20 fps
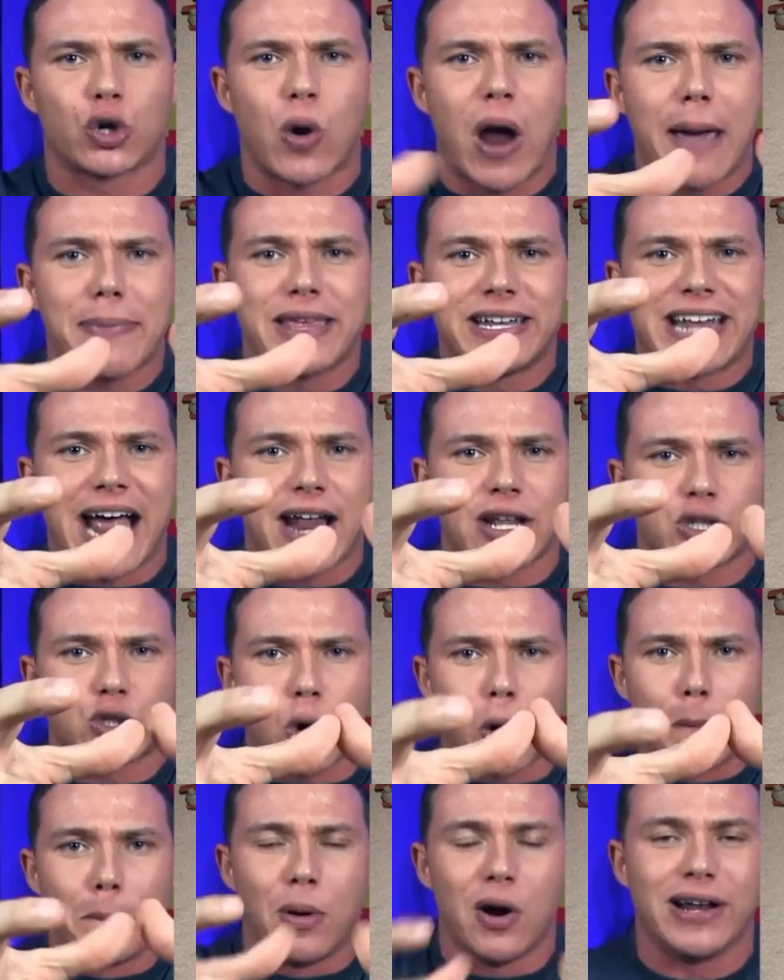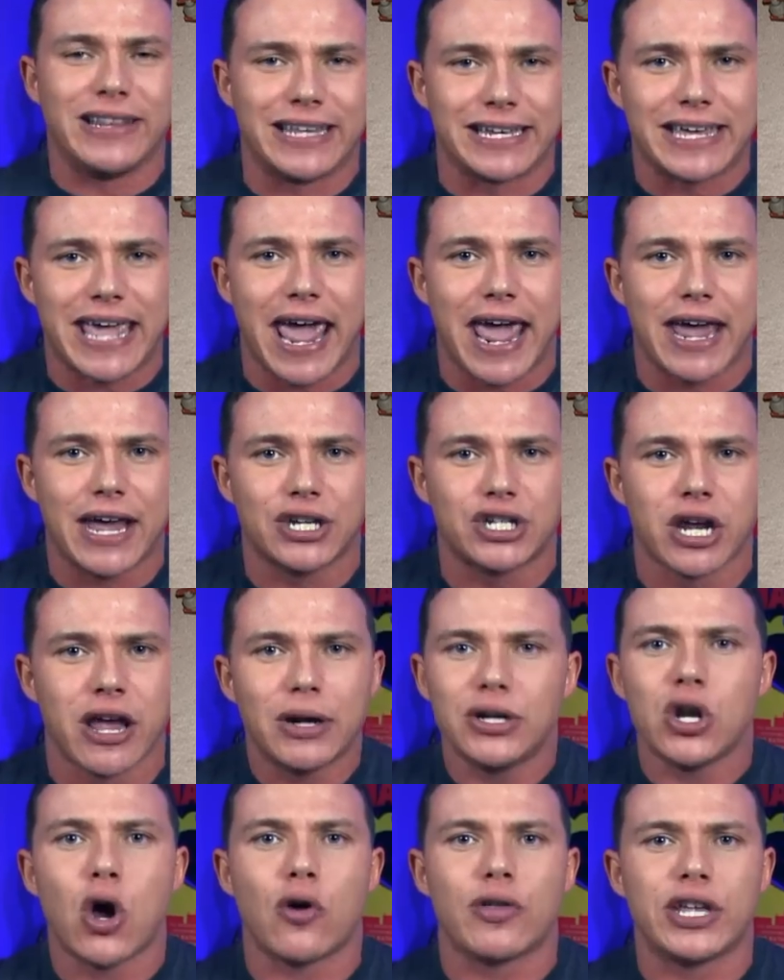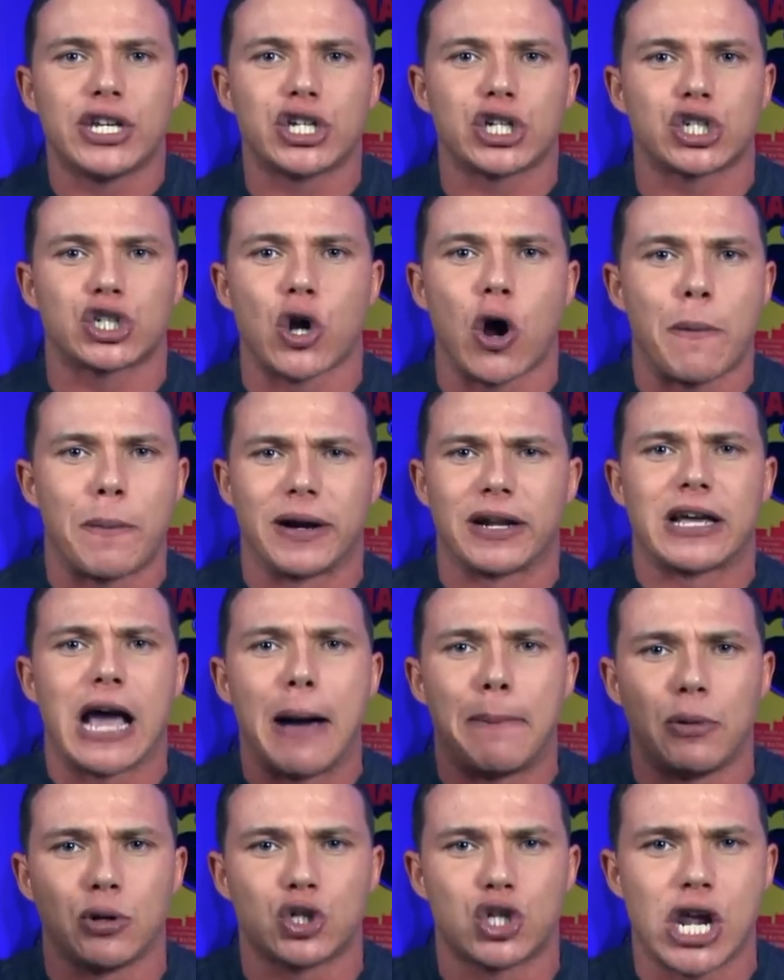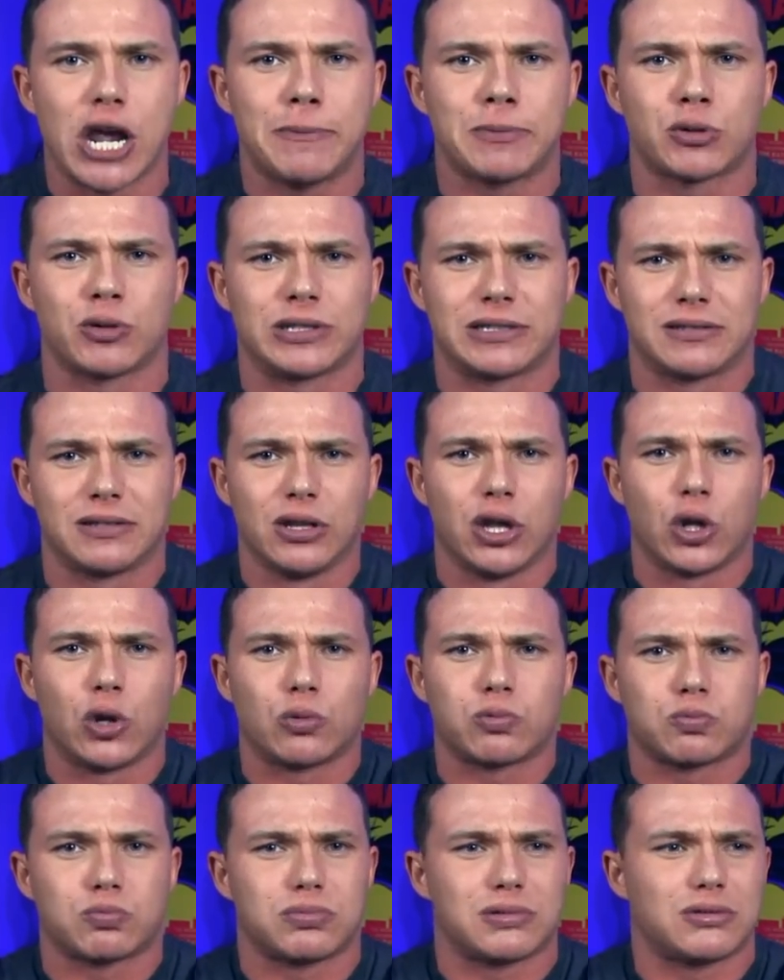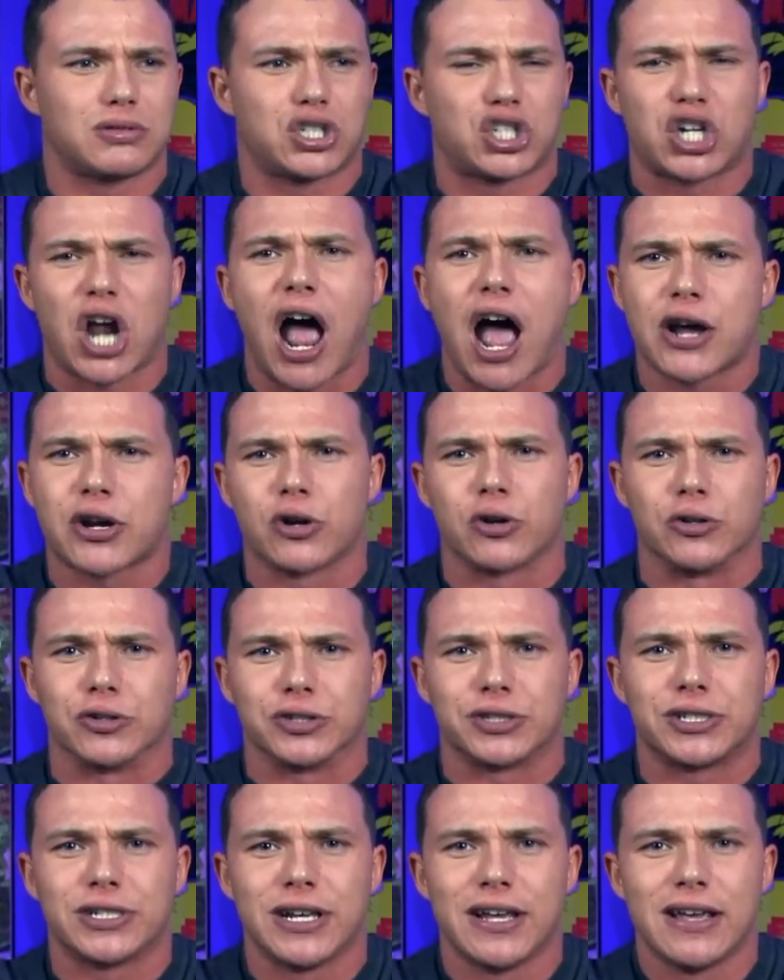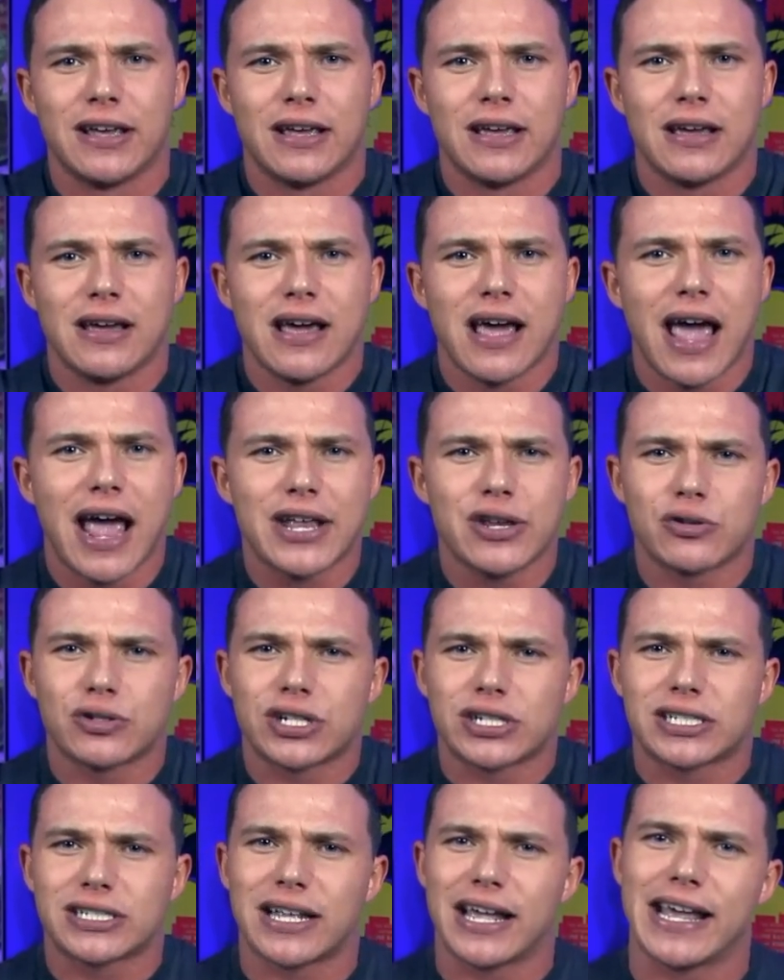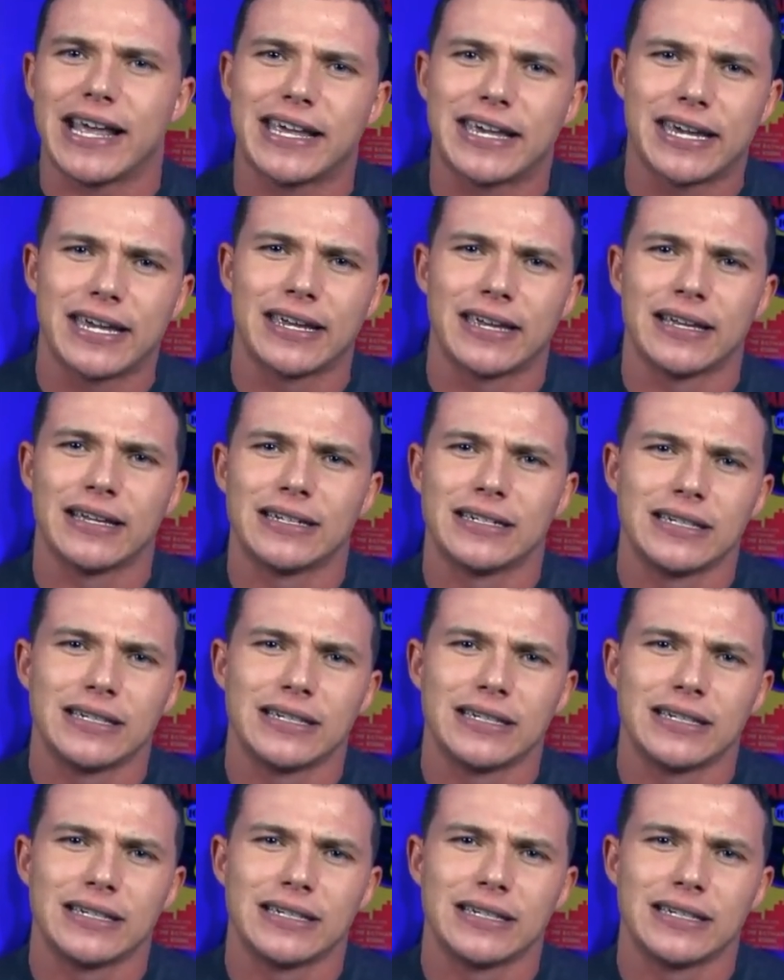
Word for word: to grab the dinosaur and put in the cage. But no, they just show up in a couple Jeeps with little shockers. And you're just like,